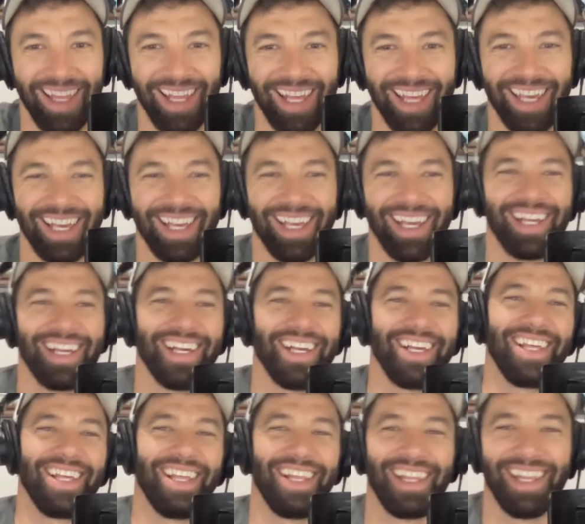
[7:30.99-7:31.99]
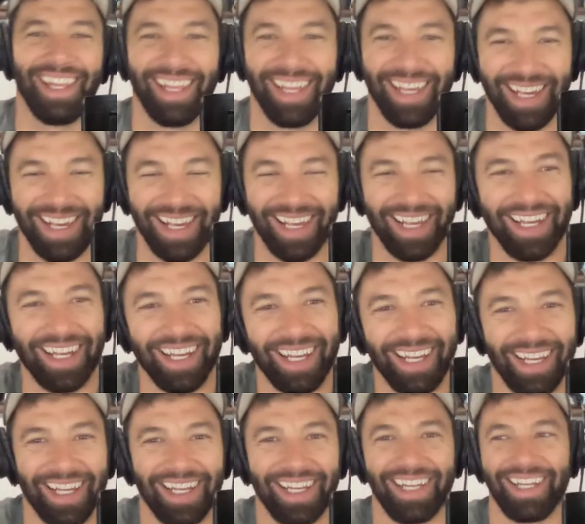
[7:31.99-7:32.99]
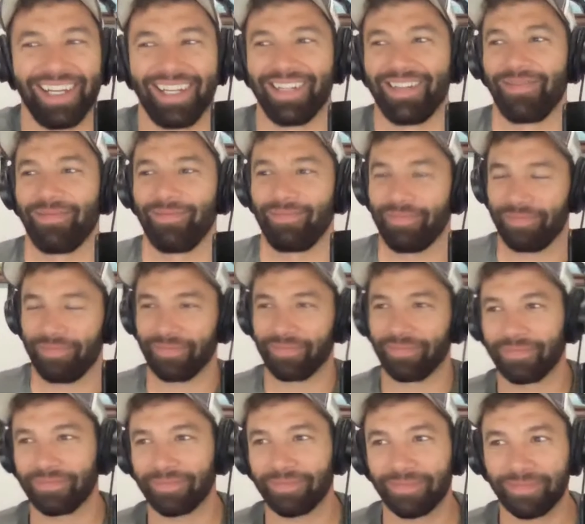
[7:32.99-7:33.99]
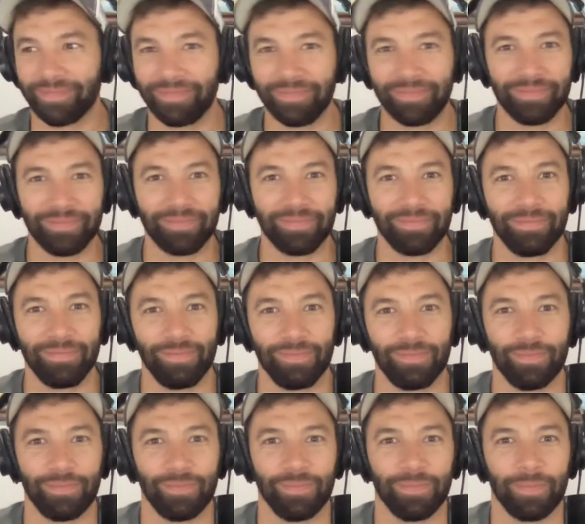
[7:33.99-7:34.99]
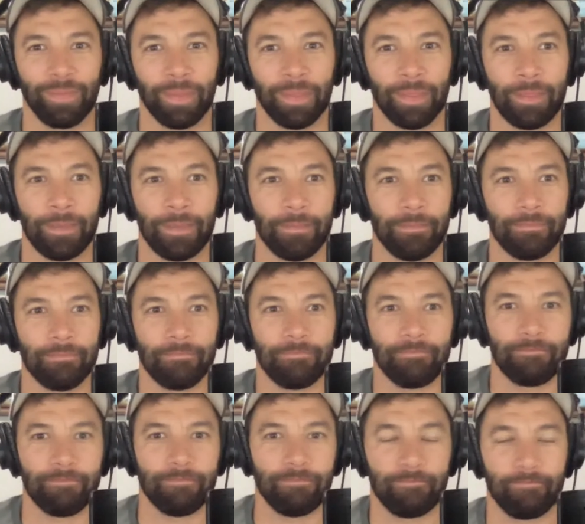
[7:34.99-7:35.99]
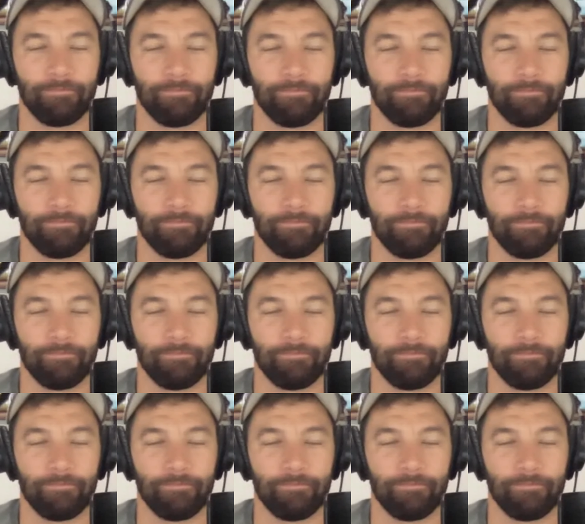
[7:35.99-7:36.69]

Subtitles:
The person shown says nothing.